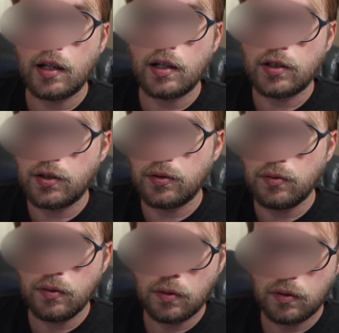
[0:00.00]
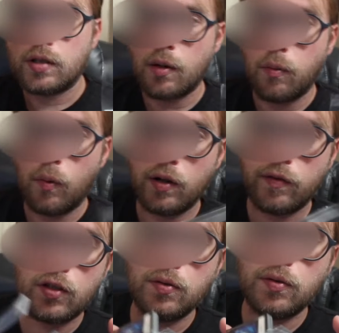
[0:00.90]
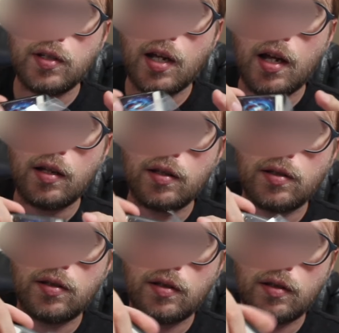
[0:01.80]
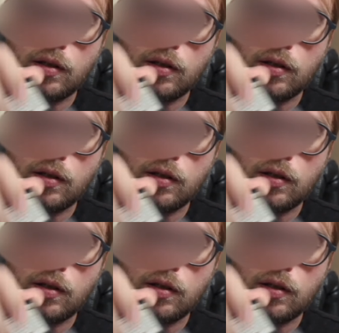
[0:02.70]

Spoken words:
into two. Take one of the two stacks